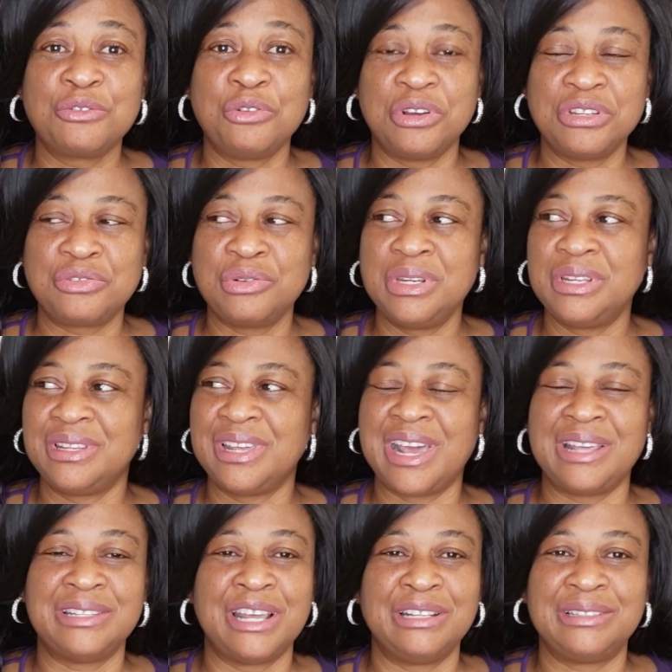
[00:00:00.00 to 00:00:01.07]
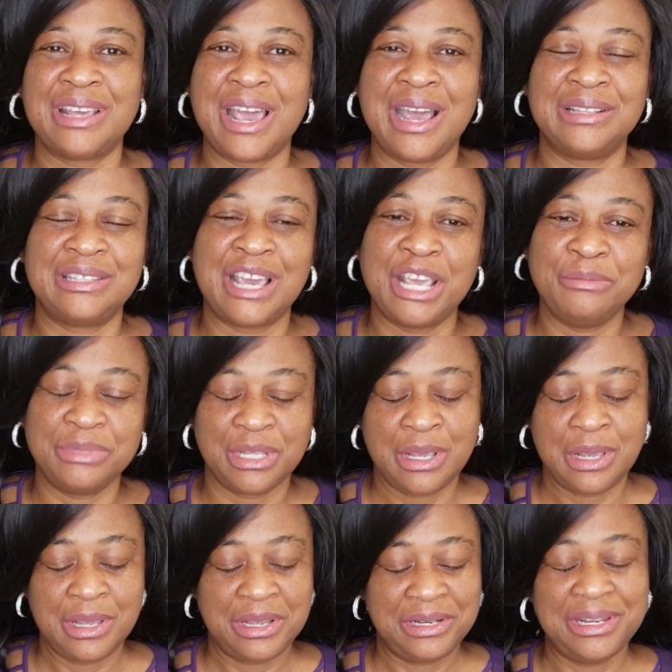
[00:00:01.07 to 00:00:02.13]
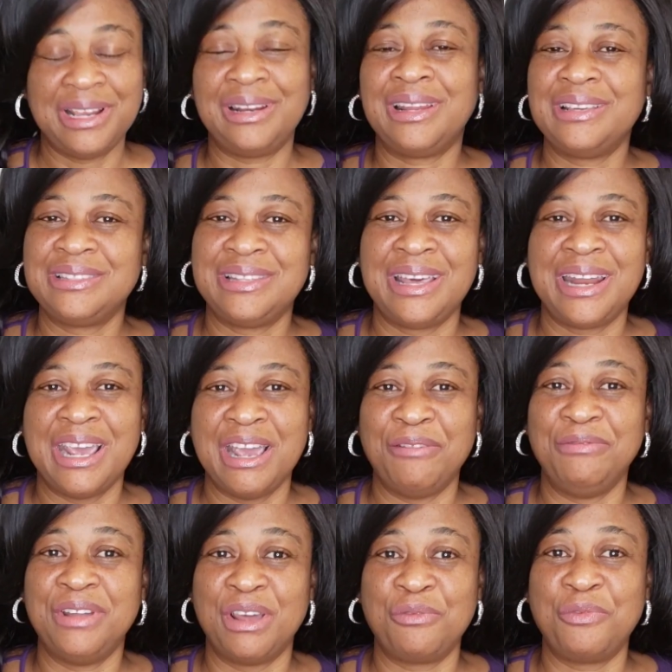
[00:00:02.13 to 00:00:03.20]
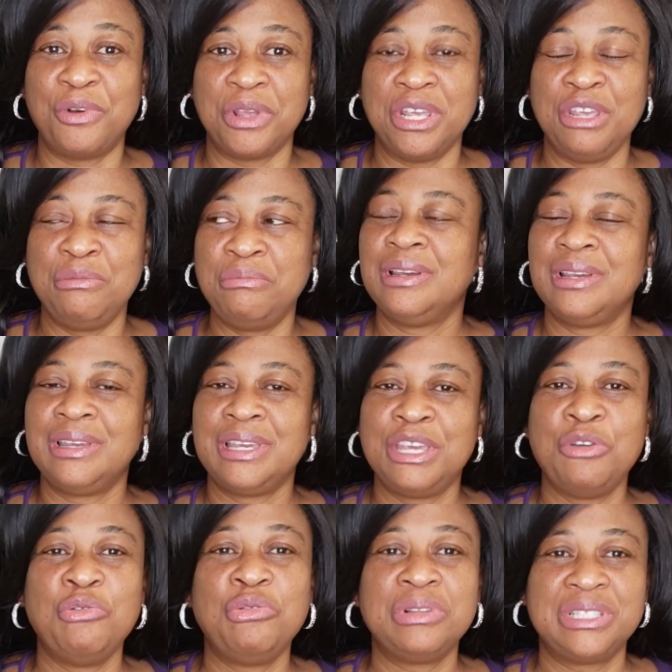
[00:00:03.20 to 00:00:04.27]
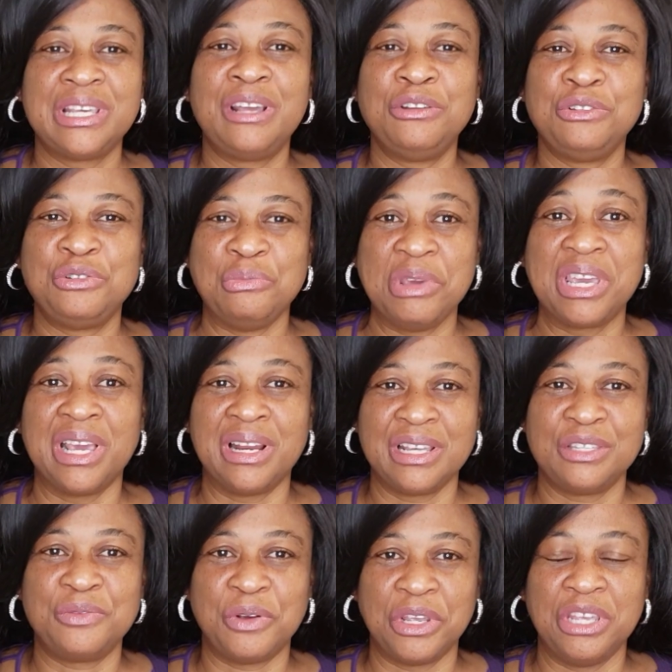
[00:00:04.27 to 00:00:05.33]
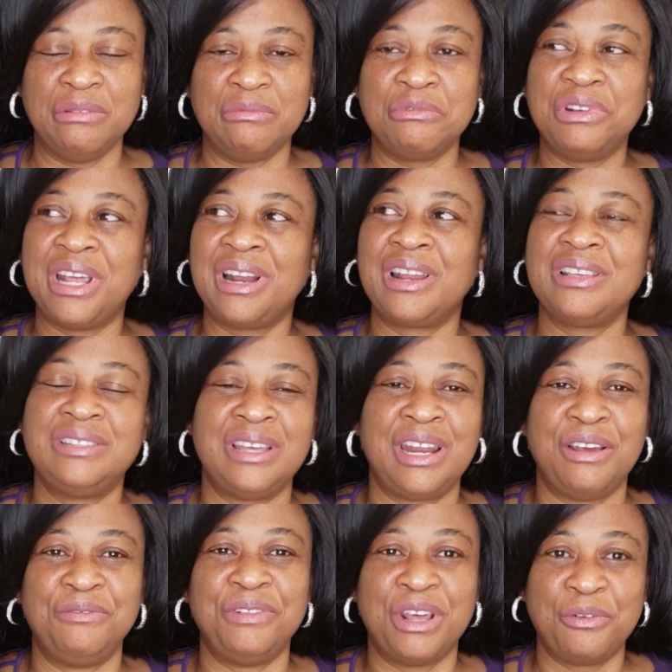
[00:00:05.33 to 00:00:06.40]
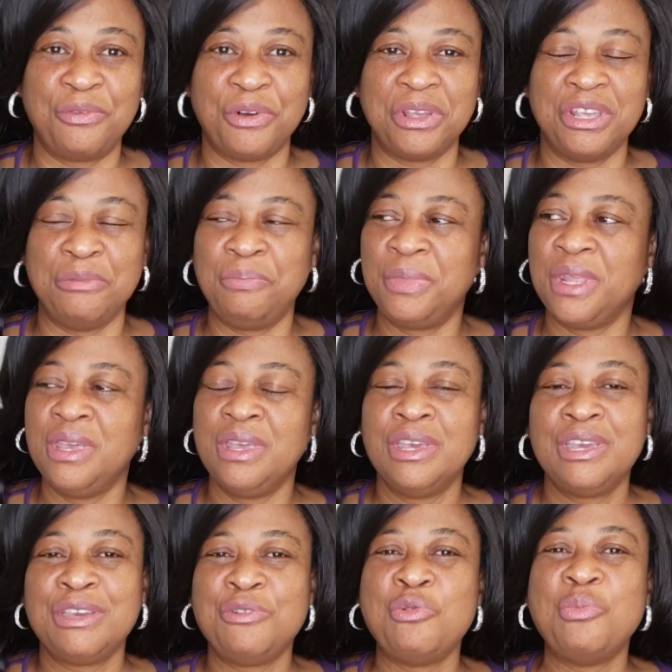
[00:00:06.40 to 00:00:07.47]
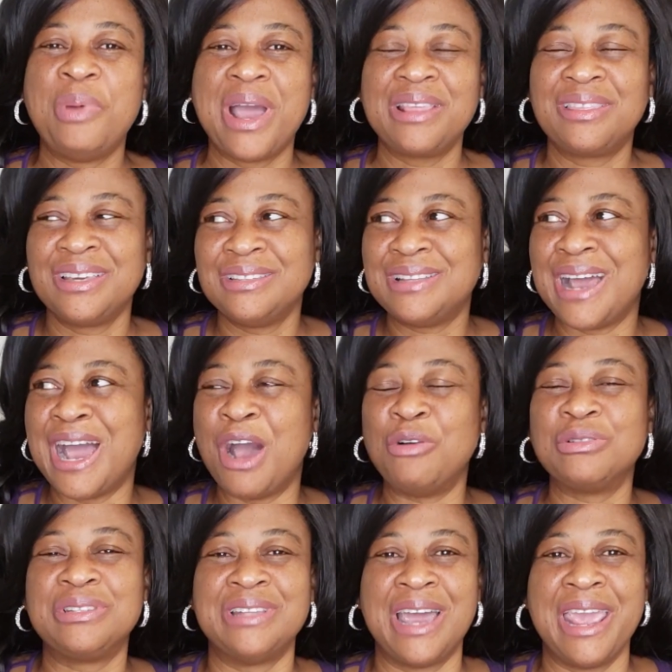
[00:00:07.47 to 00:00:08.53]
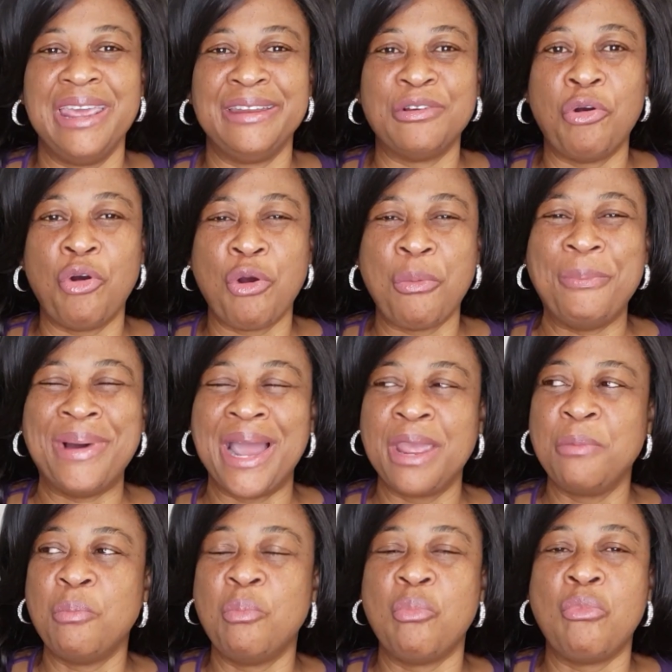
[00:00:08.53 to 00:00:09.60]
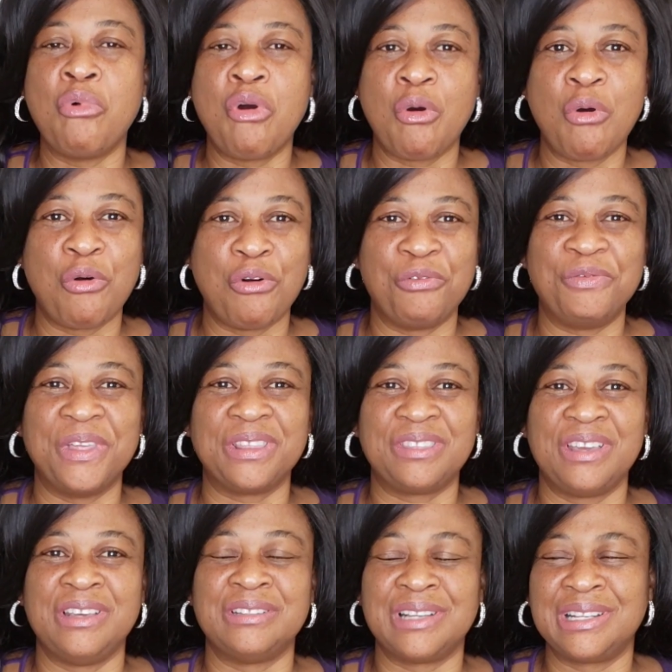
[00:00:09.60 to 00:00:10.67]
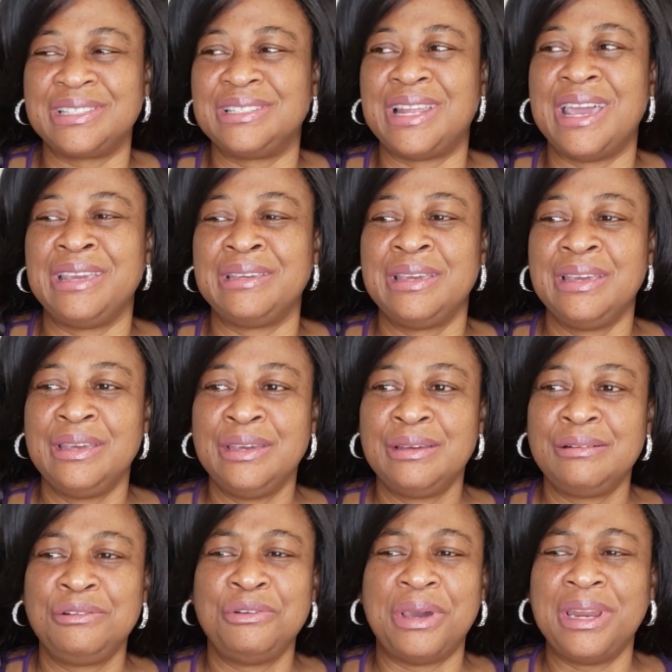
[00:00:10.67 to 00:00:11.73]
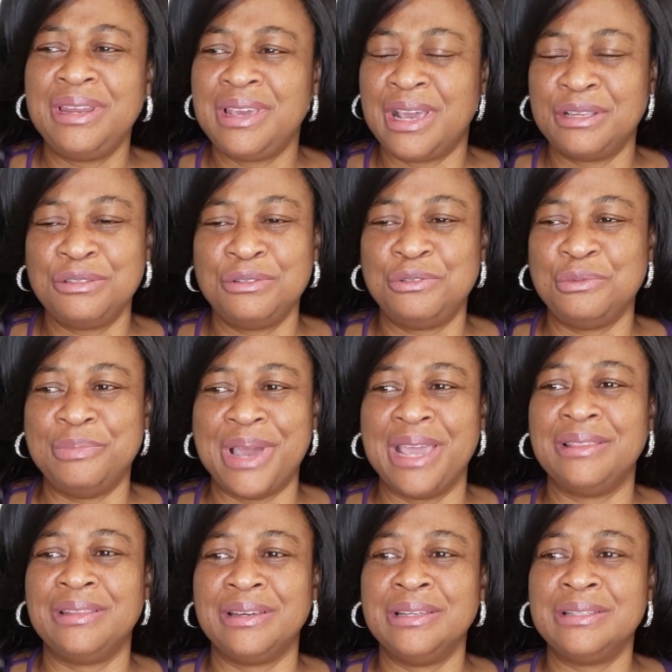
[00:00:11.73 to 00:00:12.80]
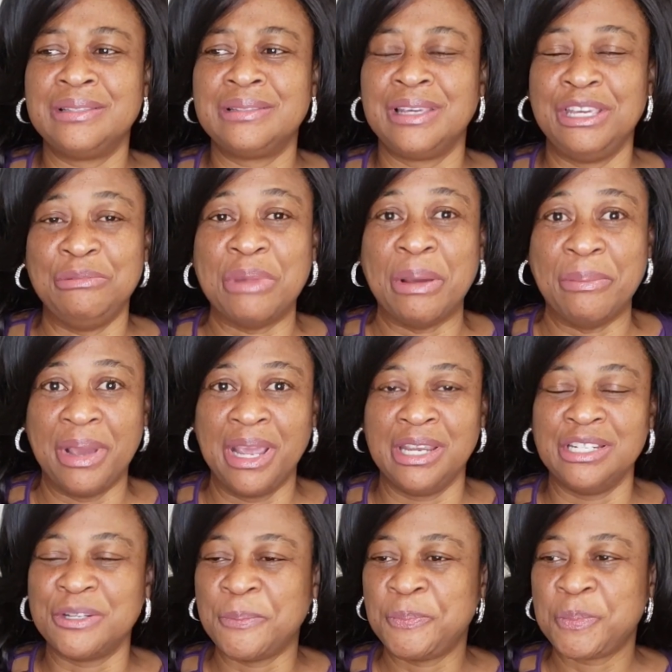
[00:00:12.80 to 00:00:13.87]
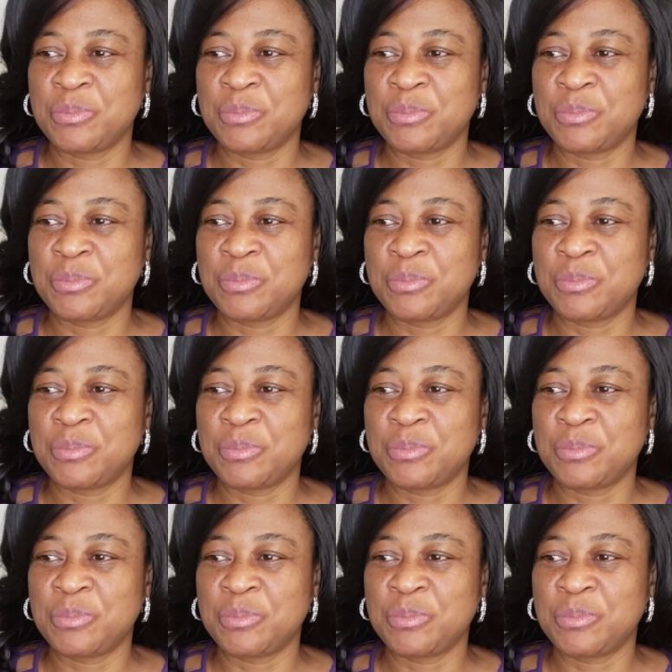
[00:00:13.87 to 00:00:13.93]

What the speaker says: grocery, there are at times the list that I have done for him, he'll tell you to make a list for him. The list that I've done for him, he'll buy things outside or buy more of the things. It's like, no, I didn't ask you to buy this. In my mind,